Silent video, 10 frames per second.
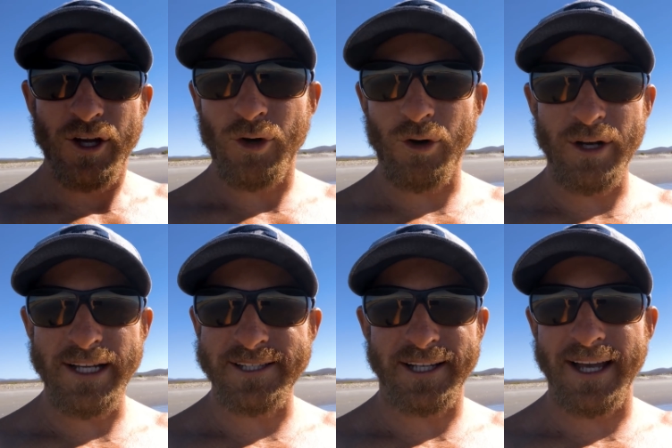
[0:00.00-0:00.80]

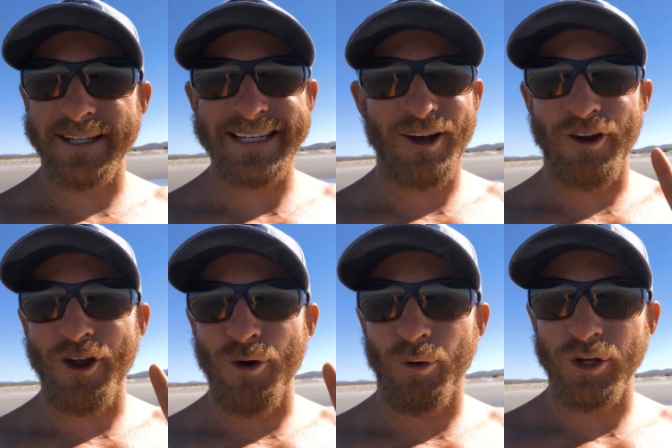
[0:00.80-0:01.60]
Courtney's collecting, I don't
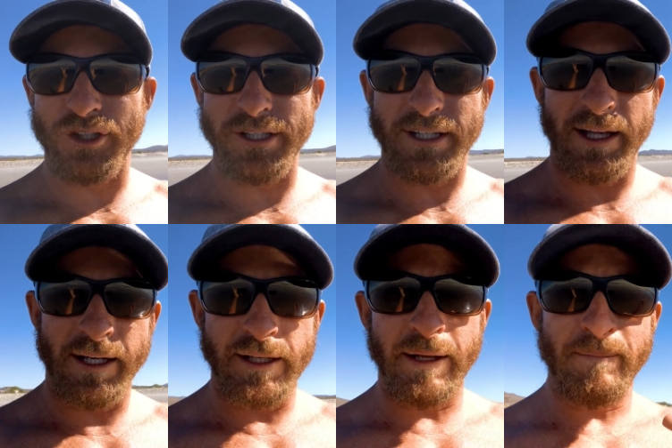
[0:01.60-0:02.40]
know what she's
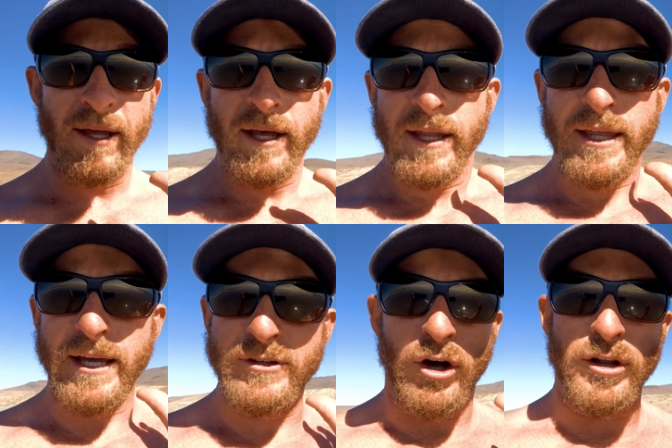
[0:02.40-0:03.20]
collecting.
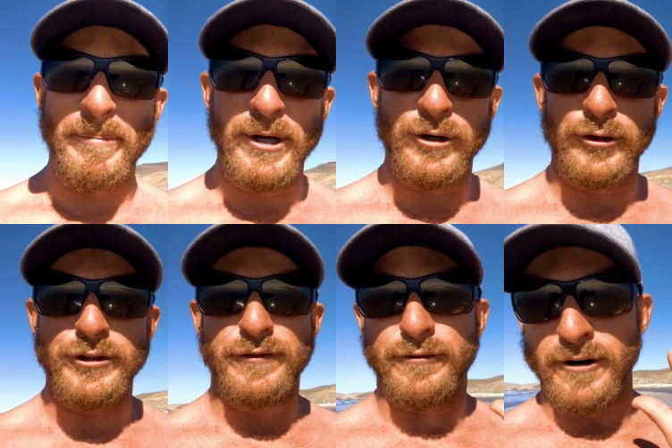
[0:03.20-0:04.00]
They're dollar
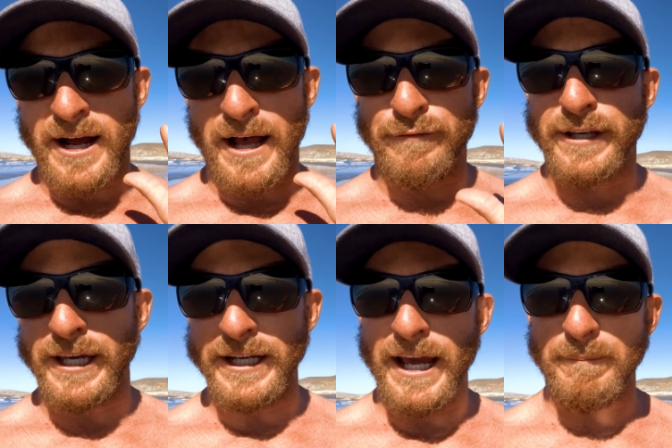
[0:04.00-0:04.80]
bills for, uh, for
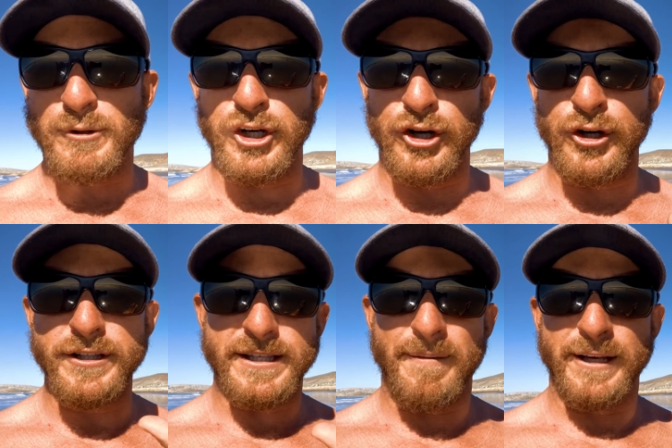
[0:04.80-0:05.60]
King
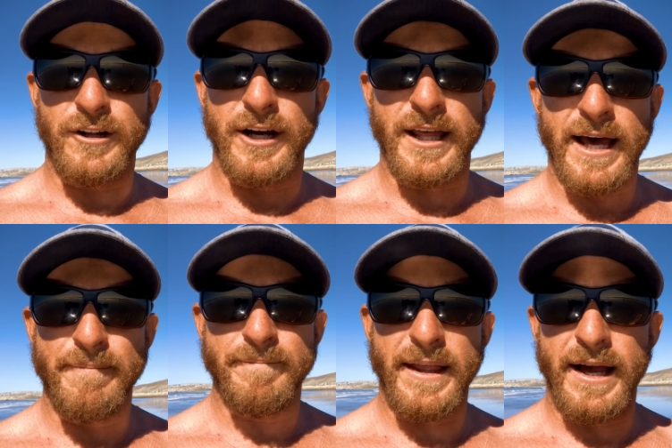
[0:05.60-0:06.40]
Neptune, something like
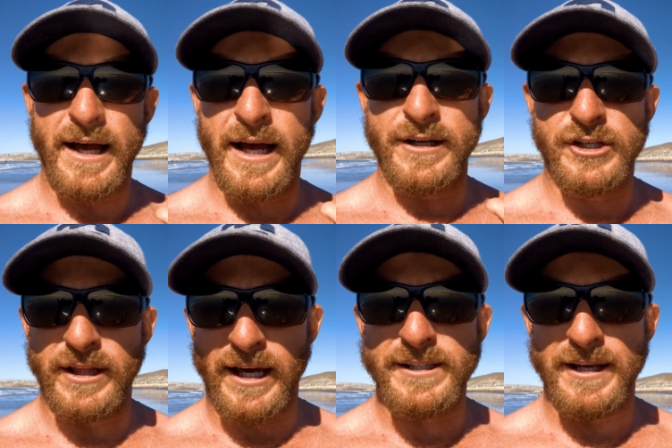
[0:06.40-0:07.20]
that. Uh, she,
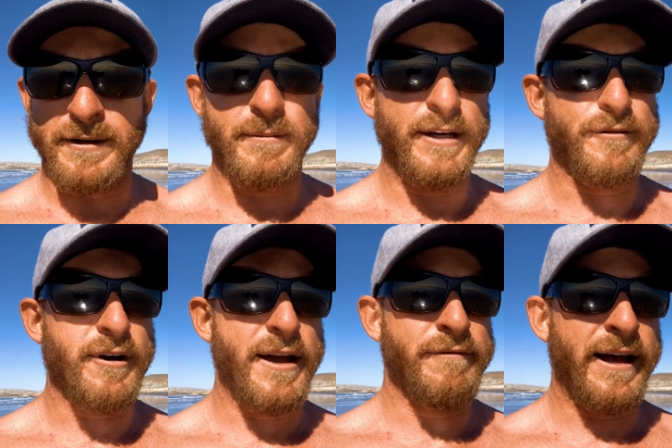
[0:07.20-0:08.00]
they seem to be of
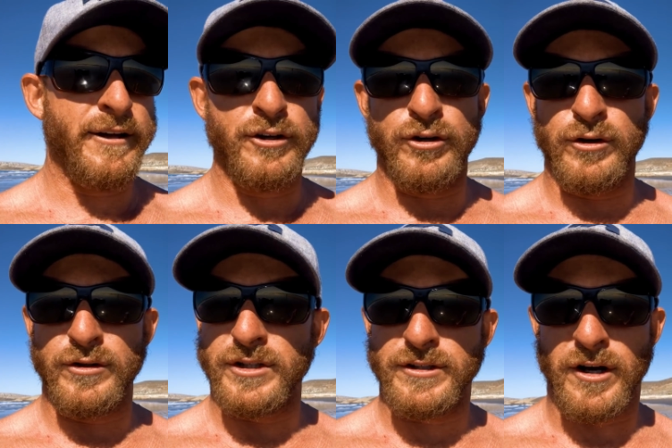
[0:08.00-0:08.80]
great value.
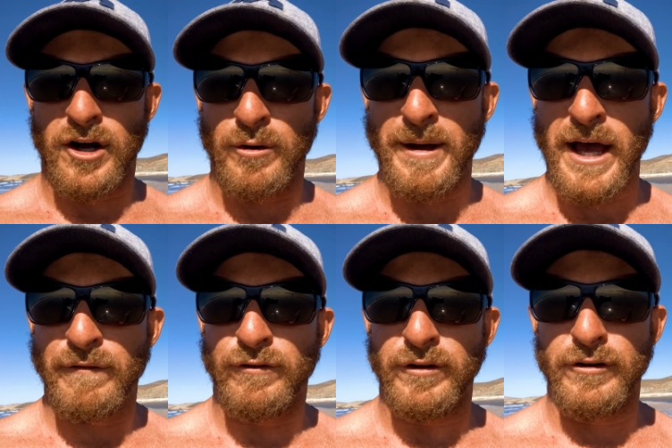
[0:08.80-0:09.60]
She's got a whole bag
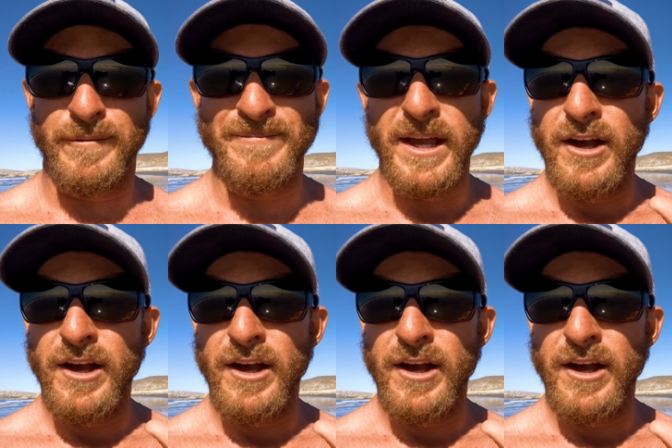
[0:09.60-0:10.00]
full of them.